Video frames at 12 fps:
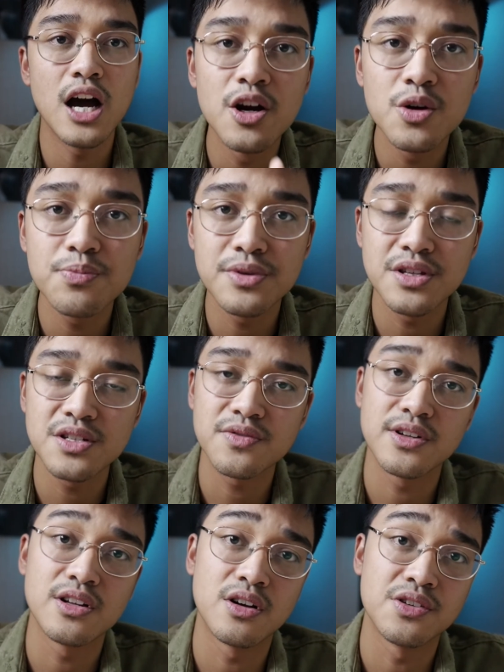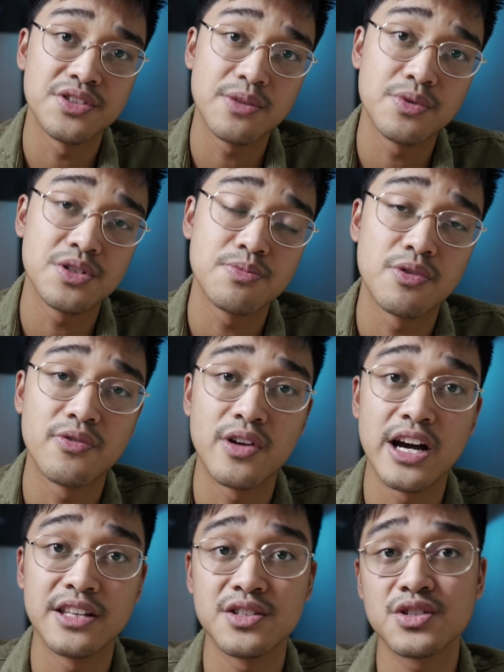hope in this video I was able to
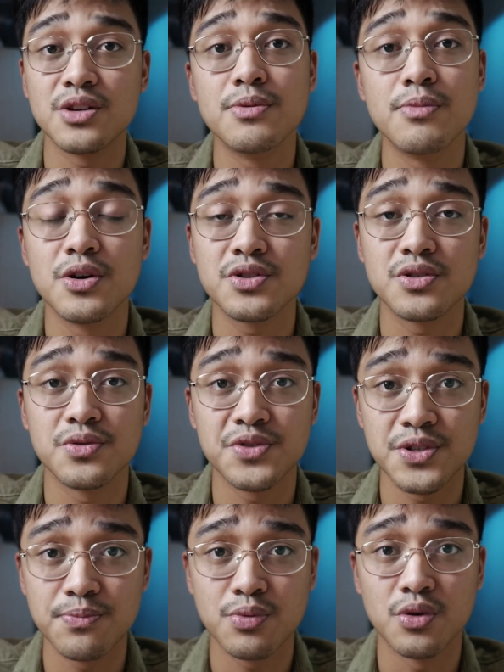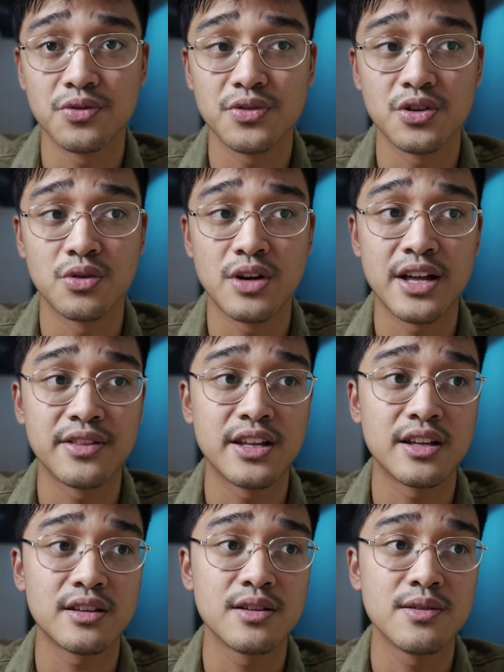provide some emotional support for you, and
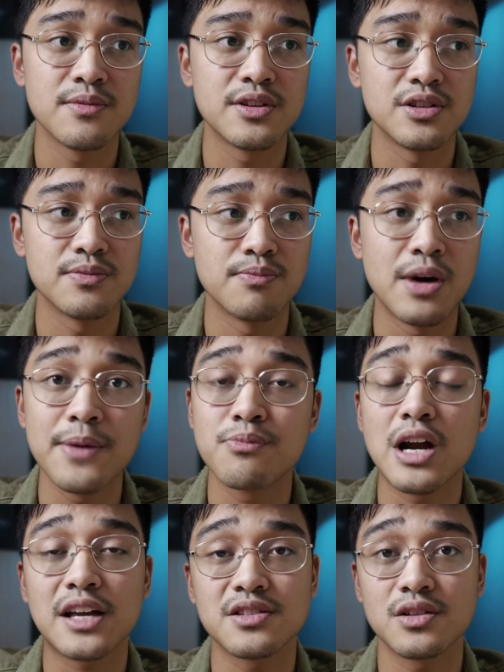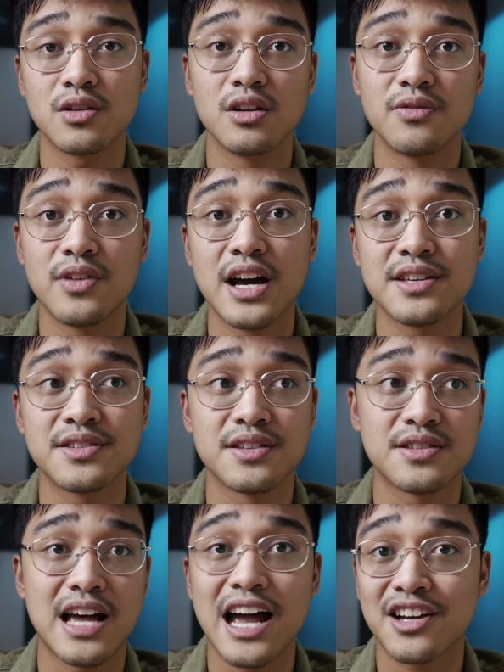that my practical advice
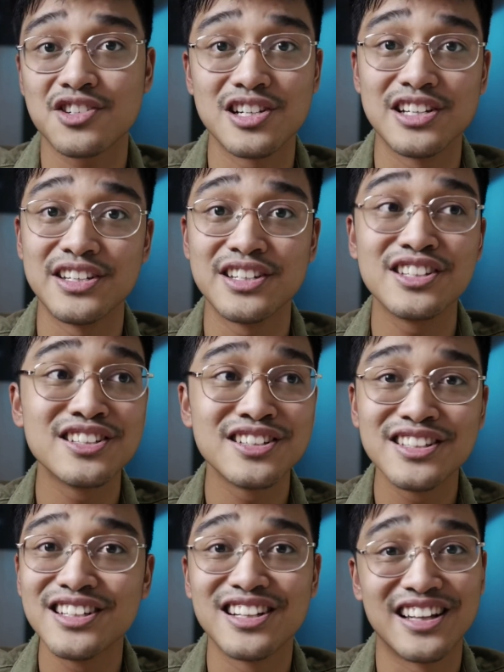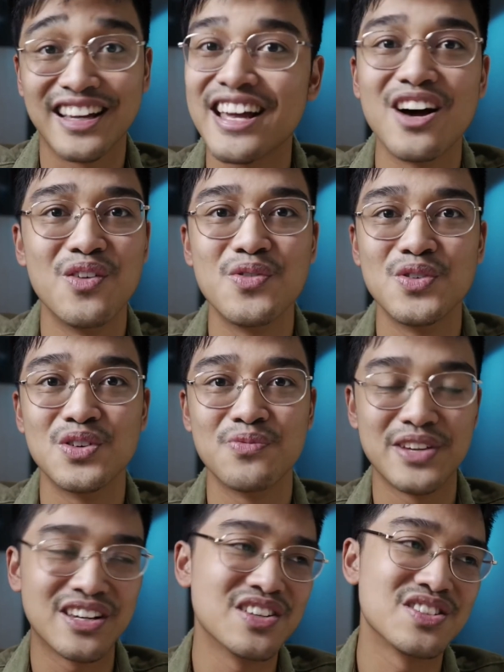is actually like helpful,
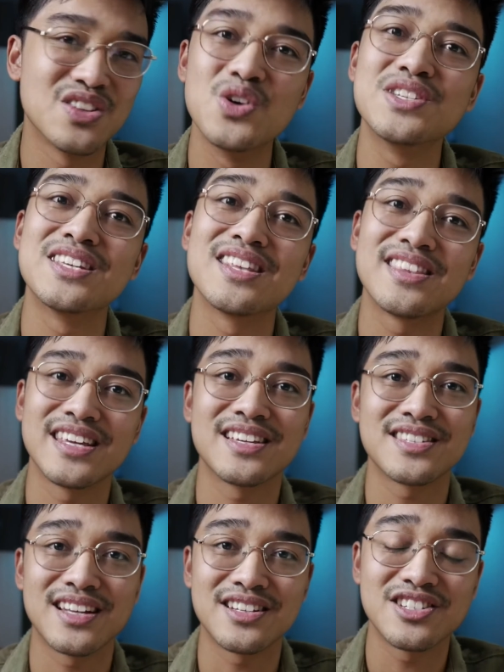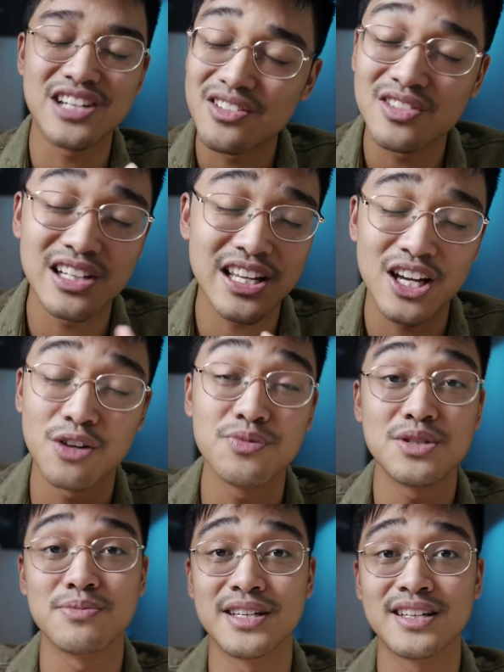because those are the things that generally
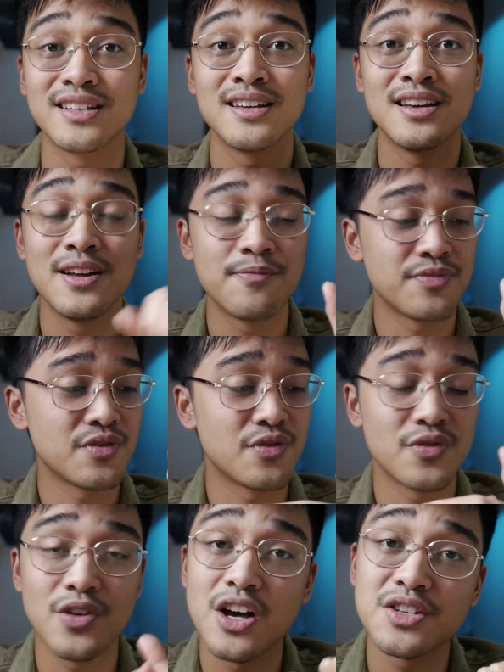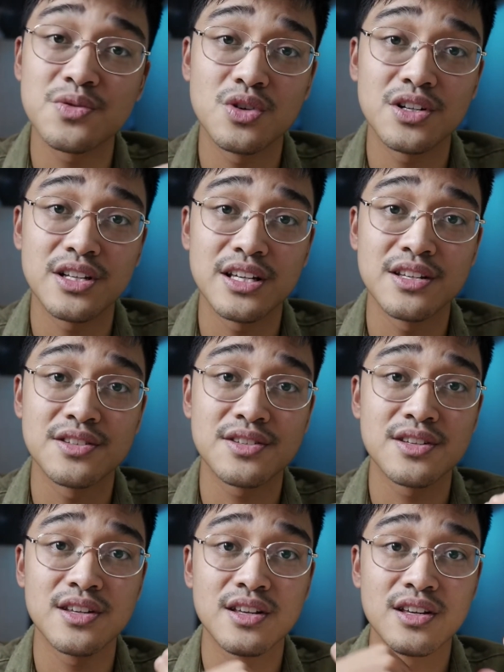helped me. First one
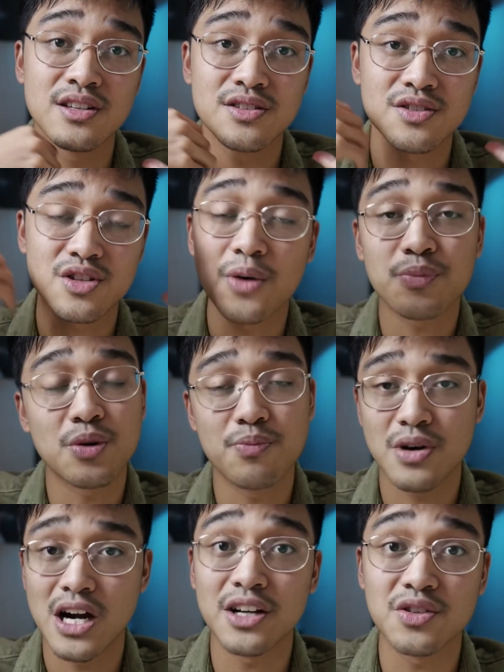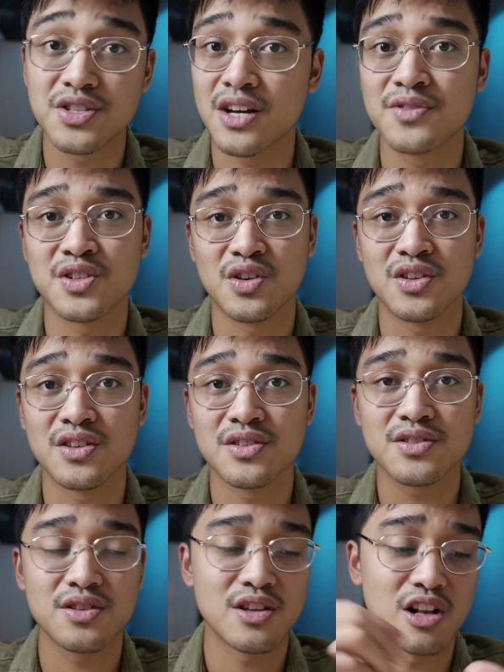is stop comparing yourself to
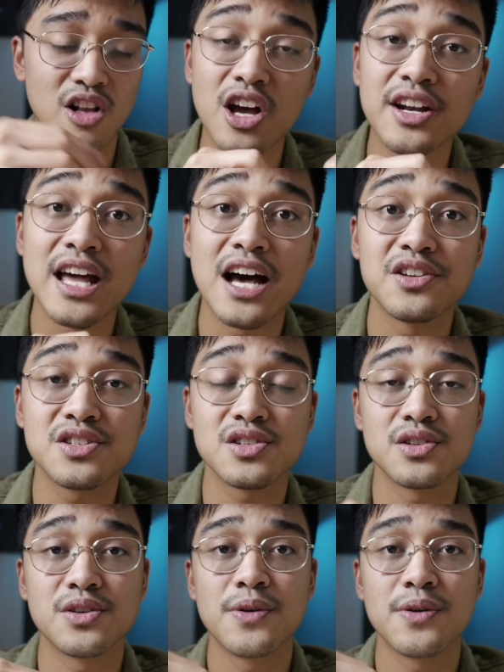others. Learn how to